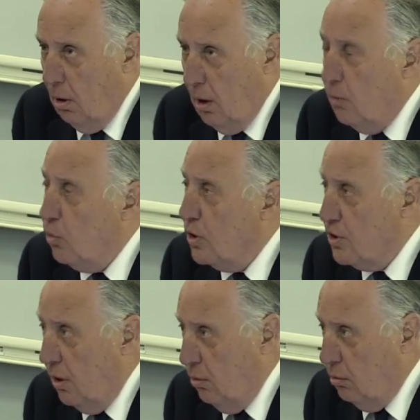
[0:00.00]
and were
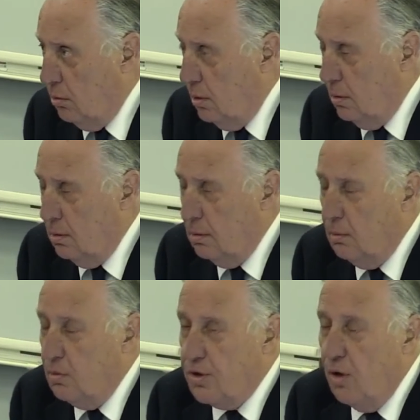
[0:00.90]
told
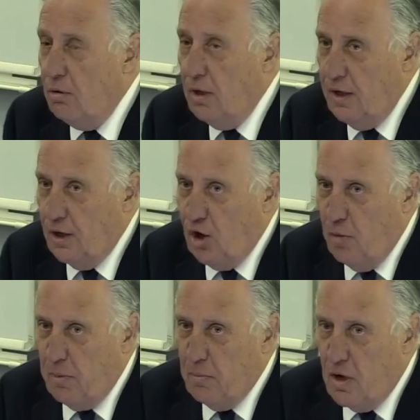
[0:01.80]
was only a
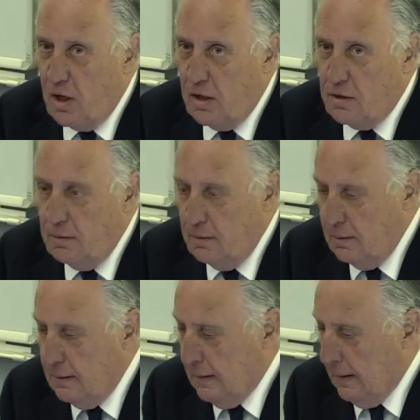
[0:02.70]
common market.
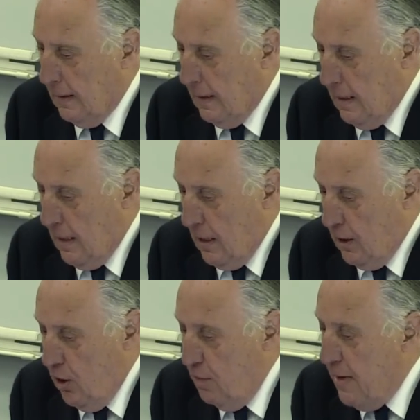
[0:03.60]

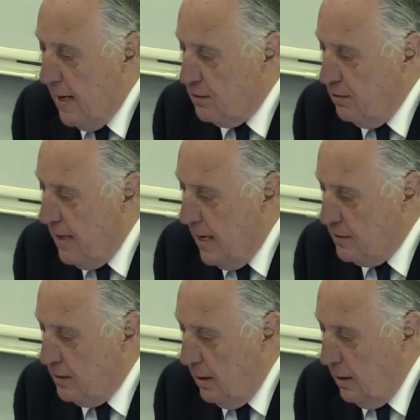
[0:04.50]
Going back to
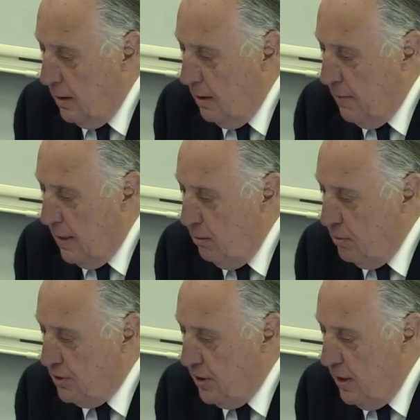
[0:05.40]
that, I
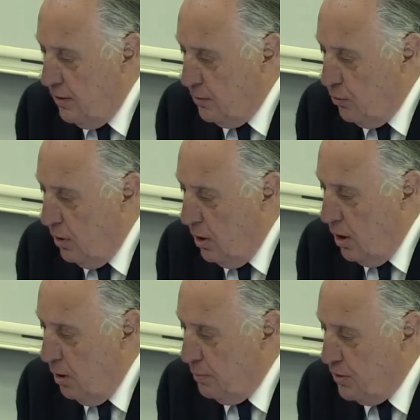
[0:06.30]
would say that
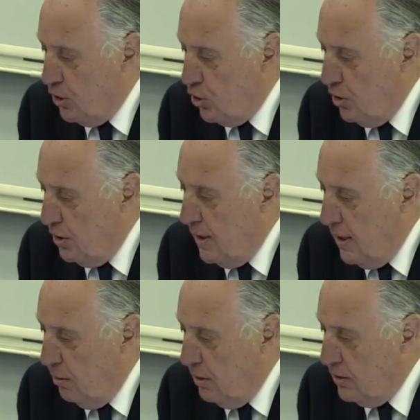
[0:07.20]
our position
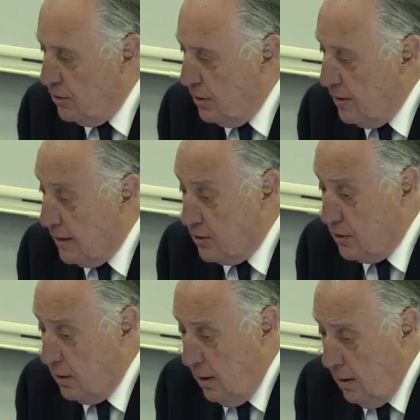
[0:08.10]
now is
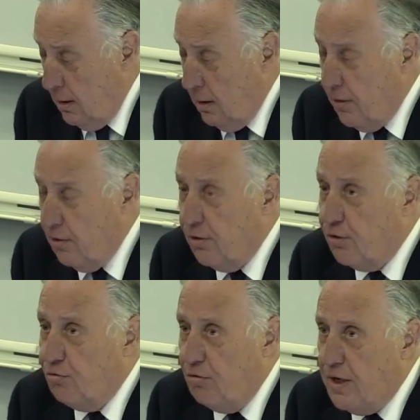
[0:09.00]
thus. There are
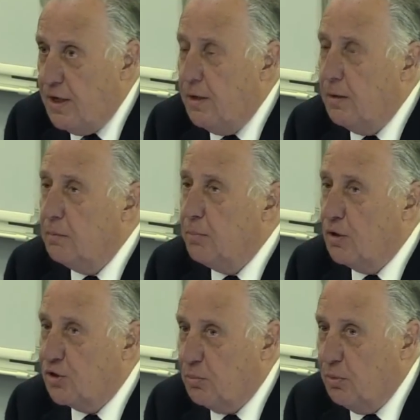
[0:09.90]
three
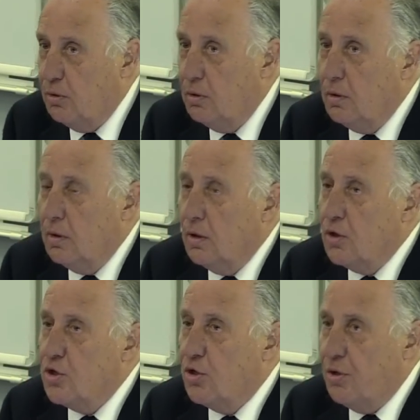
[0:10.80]
possible
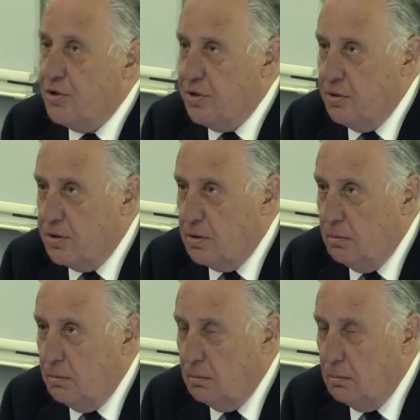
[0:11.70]
choices.